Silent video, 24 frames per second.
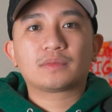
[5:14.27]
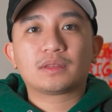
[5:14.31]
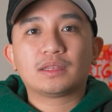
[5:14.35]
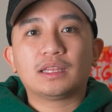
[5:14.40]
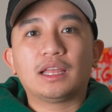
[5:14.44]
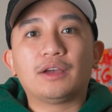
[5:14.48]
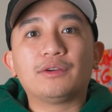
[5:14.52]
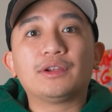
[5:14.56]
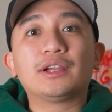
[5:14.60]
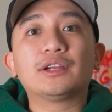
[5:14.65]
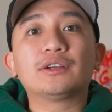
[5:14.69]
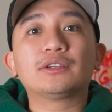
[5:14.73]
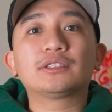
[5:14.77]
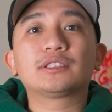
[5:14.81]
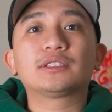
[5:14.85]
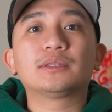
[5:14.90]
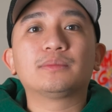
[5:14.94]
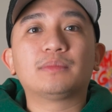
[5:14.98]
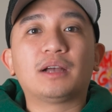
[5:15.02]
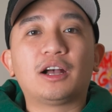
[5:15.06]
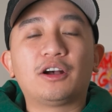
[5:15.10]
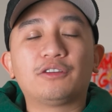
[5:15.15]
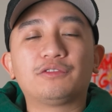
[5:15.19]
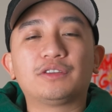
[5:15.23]
Now here are
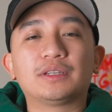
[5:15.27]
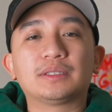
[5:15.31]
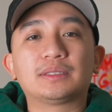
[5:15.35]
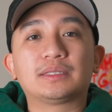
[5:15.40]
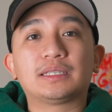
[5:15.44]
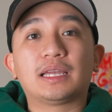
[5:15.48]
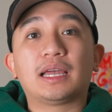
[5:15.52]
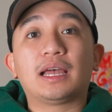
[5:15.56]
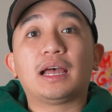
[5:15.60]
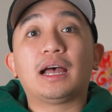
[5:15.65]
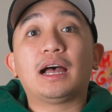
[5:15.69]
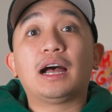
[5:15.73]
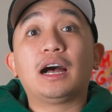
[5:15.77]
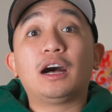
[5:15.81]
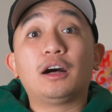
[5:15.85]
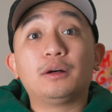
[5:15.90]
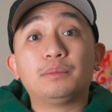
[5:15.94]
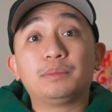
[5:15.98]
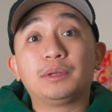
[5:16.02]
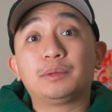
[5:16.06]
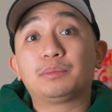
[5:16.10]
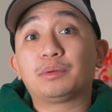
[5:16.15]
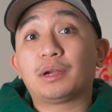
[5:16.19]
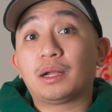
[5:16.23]
some outfits that I'll
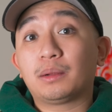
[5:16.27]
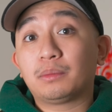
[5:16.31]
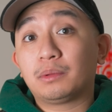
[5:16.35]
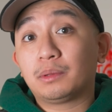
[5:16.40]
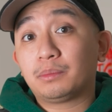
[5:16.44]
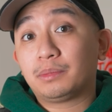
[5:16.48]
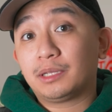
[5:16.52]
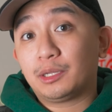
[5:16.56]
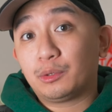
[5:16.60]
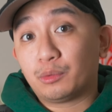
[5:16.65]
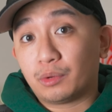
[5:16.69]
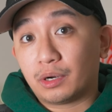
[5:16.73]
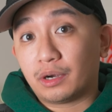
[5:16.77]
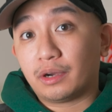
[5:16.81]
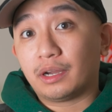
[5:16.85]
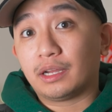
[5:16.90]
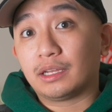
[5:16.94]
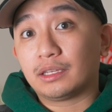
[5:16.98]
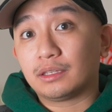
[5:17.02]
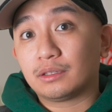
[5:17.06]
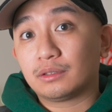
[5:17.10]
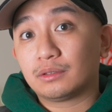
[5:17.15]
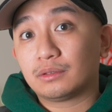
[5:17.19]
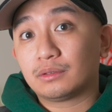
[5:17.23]
be probably
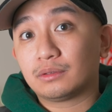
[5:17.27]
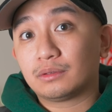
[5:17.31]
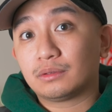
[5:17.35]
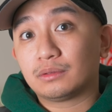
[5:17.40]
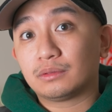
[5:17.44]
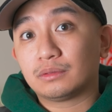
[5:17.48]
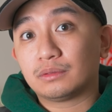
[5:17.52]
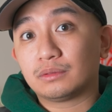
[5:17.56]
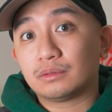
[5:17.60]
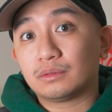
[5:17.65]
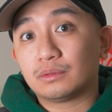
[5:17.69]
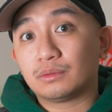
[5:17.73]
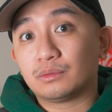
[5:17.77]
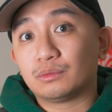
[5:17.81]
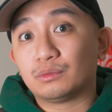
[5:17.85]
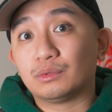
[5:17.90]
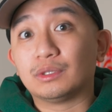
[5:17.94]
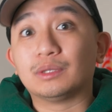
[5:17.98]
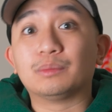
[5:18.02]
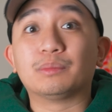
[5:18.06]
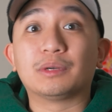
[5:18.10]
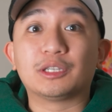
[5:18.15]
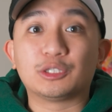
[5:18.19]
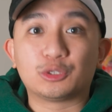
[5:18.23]
wearing
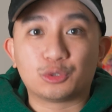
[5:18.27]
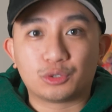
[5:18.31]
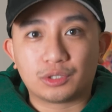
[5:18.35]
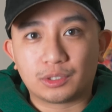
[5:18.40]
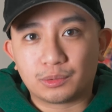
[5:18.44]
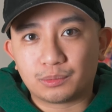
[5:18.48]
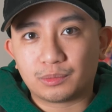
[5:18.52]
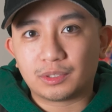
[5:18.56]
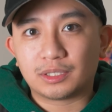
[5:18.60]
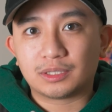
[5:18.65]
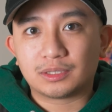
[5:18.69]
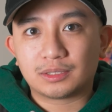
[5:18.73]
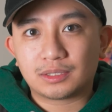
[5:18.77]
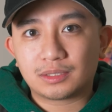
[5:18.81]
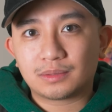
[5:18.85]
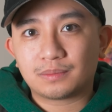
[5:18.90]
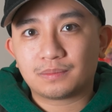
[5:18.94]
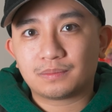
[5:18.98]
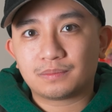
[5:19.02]
with my Jordan 1s.